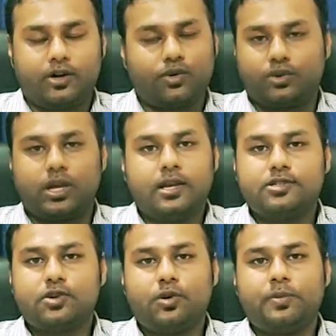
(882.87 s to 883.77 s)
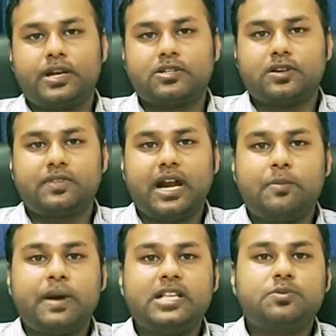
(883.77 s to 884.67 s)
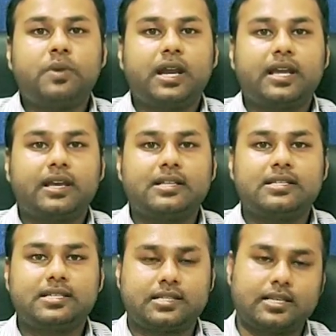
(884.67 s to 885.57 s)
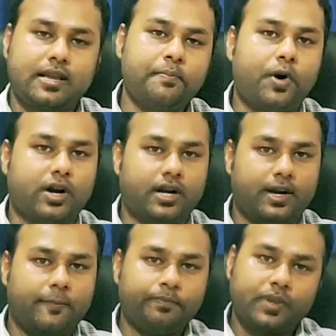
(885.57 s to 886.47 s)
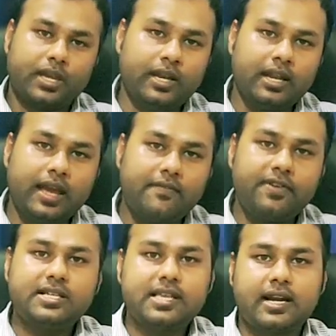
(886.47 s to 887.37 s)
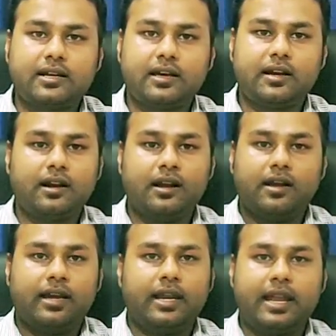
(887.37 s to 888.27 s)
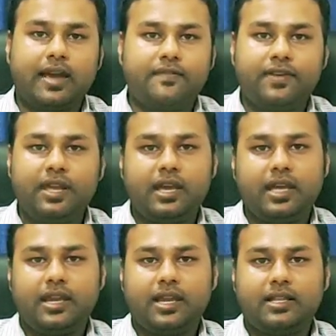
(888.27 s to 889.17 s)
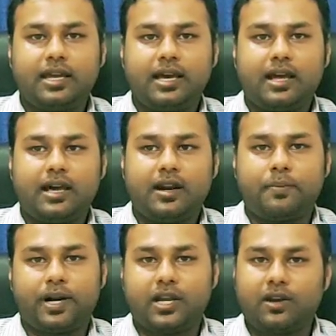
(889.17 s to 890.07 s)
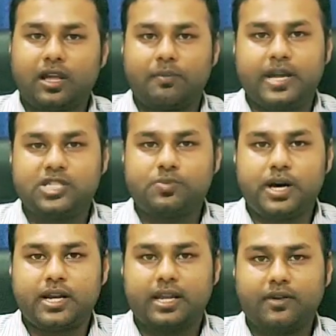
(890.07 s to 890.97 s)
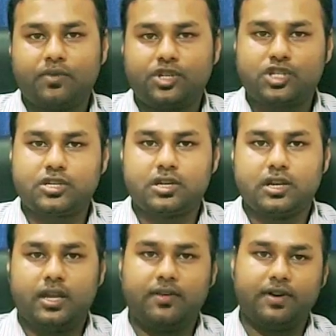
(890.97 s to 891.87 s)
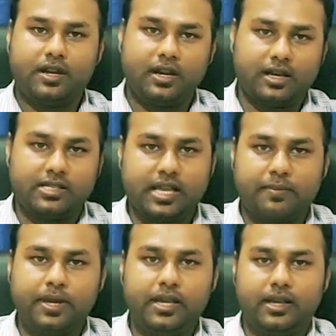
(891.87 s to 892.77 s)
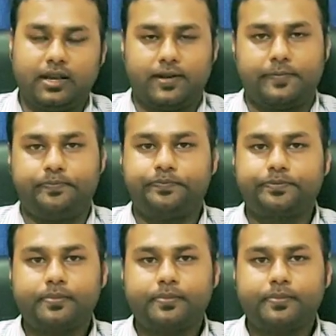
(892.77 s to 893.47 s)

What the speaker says: truth. So because of that, benchmarking is important. In every sector, in every area, there are particular benchmarking which even SEBI